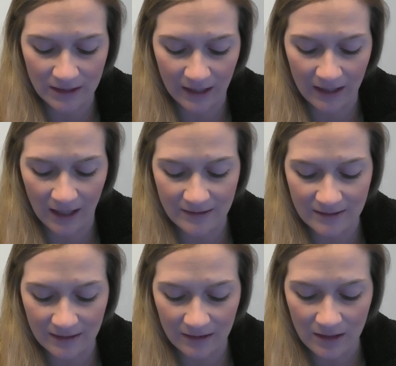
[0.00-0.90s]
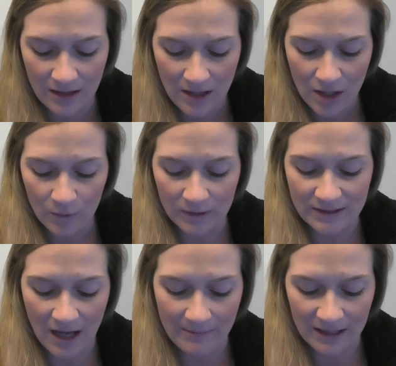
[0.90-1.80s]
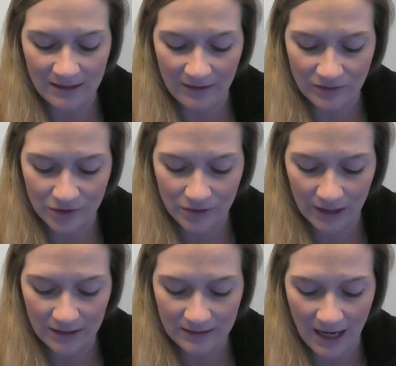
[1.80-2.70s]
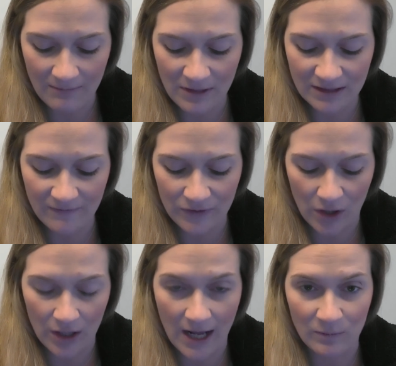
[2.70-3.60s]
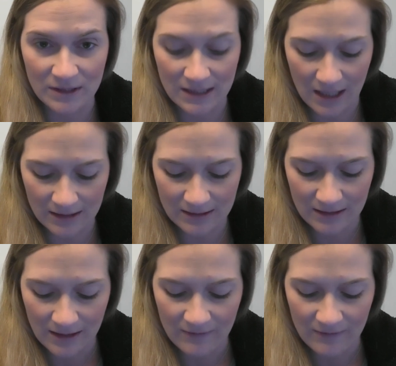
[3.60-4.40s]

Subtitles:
like Godzilla was coming down the street. Dad must have thought I was nuts.